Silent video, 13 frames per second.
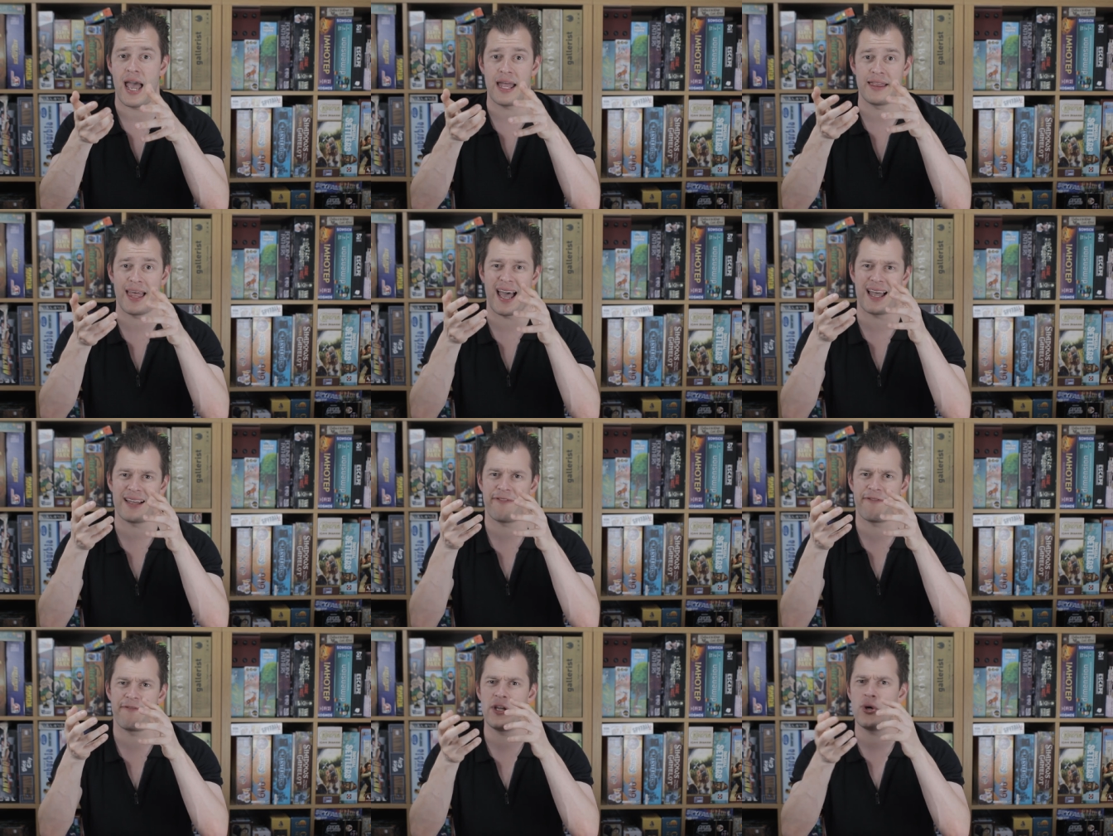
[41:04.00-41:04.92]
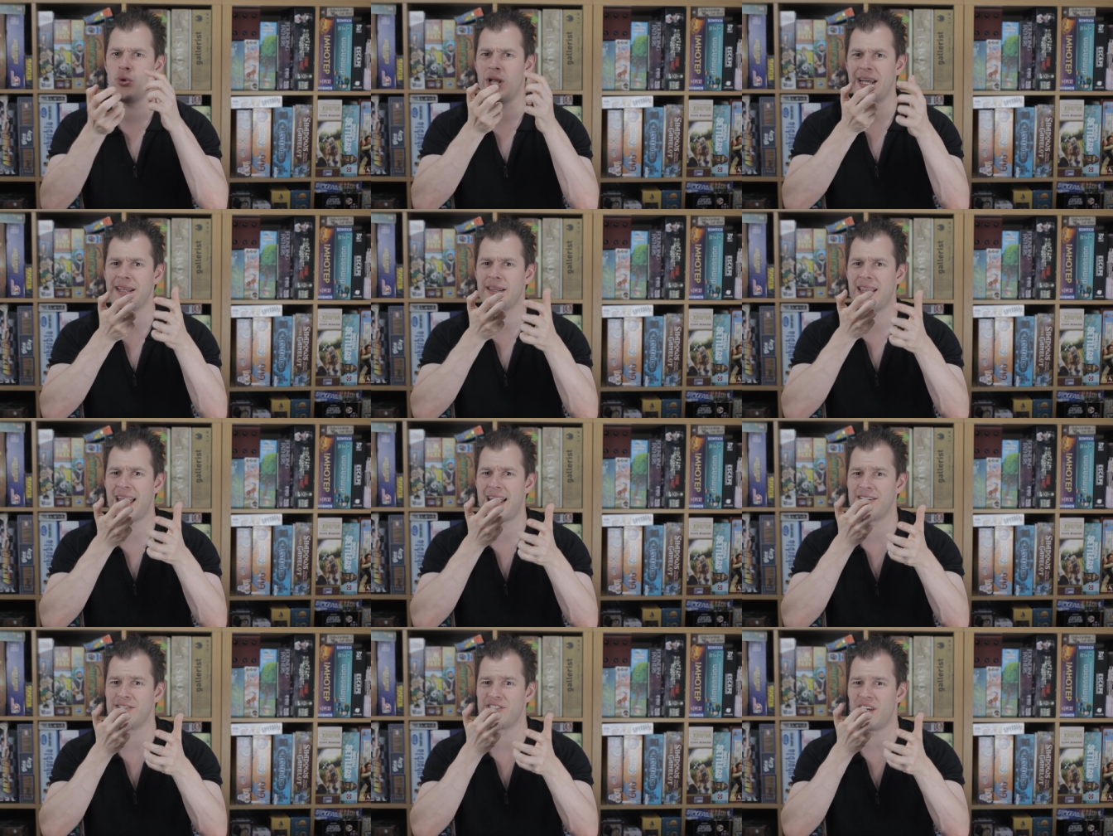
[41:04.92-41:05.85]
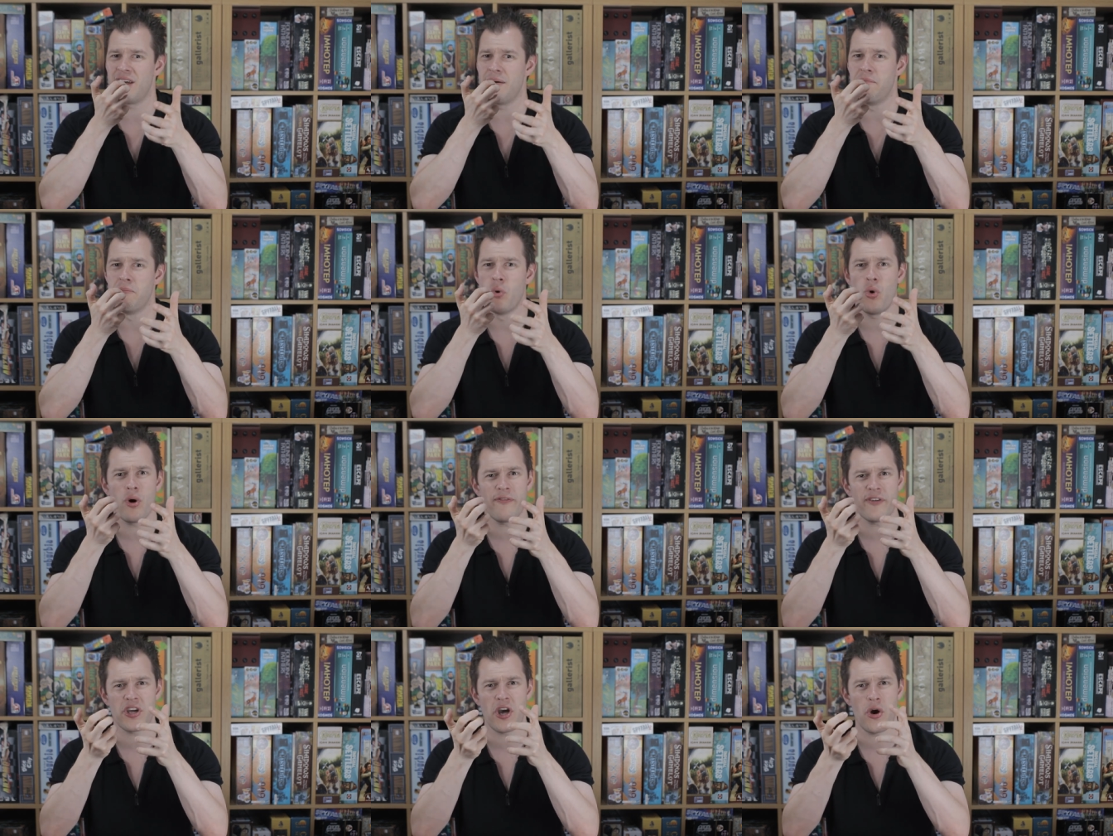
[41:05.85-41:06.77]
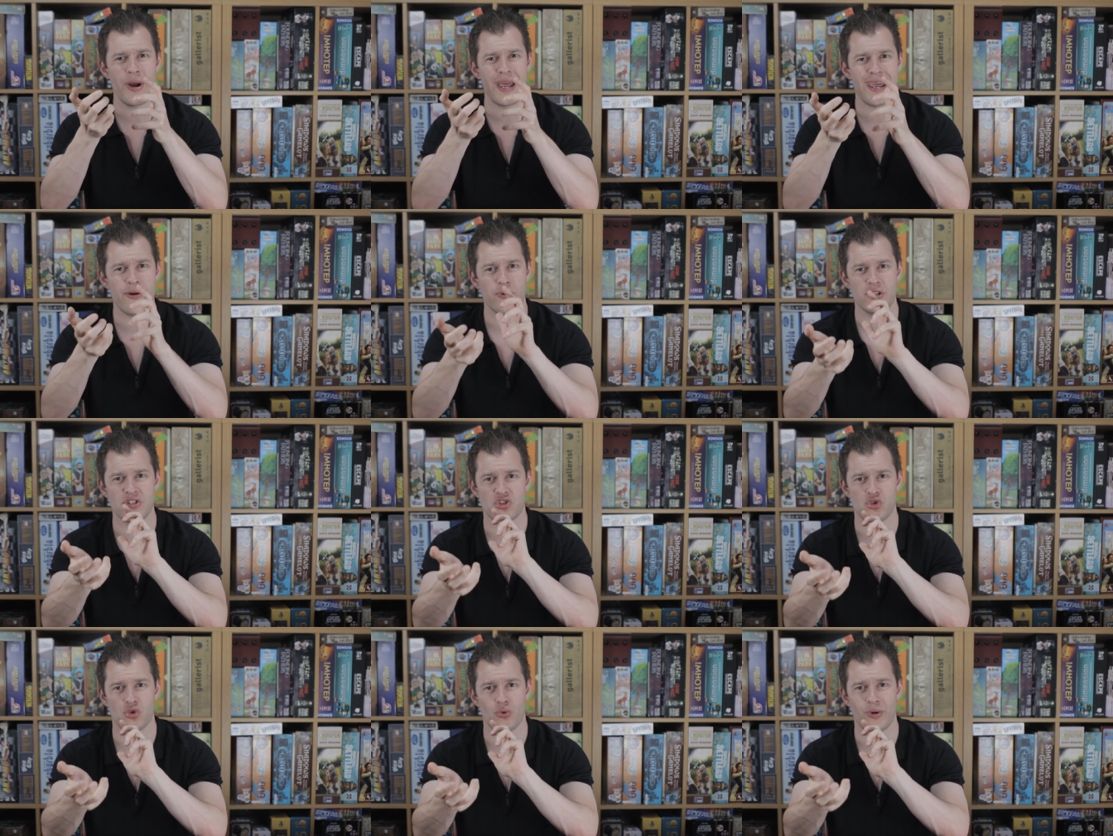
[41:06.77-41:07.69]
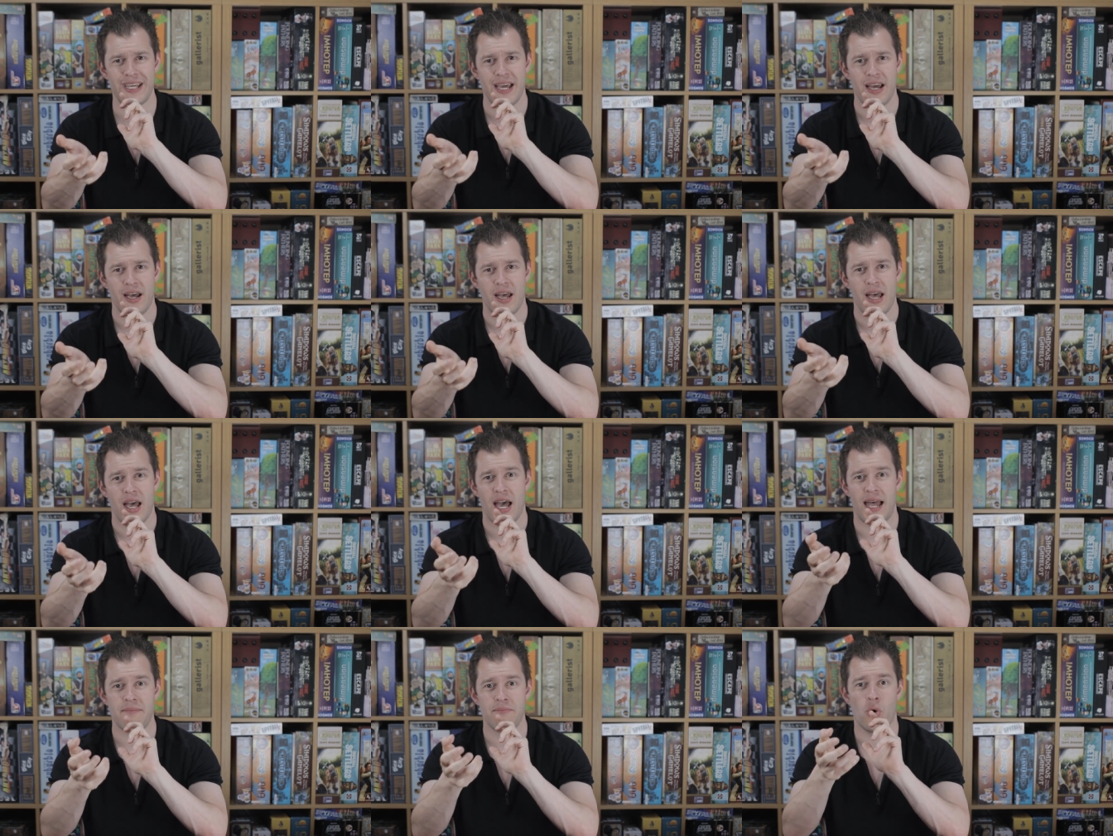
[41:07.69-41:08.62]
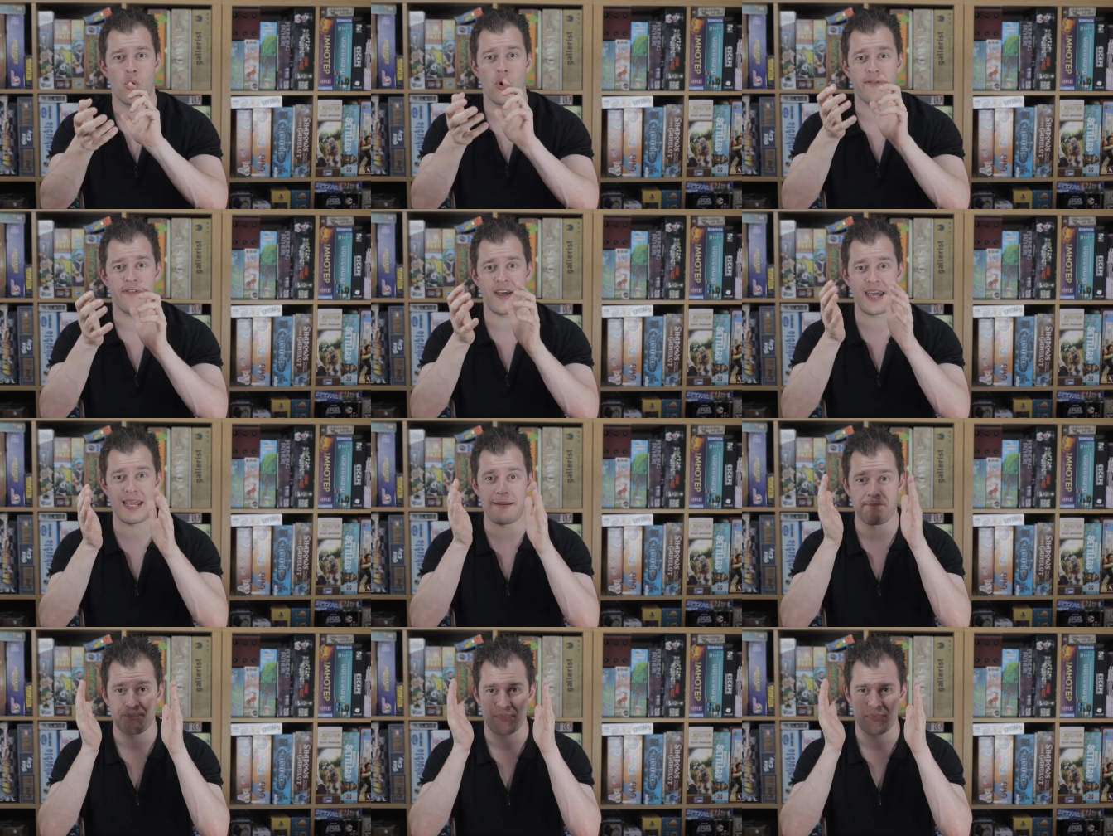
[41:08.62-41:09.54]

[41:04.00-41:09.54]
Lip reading: that feel like there's more of a coherent story and more of a,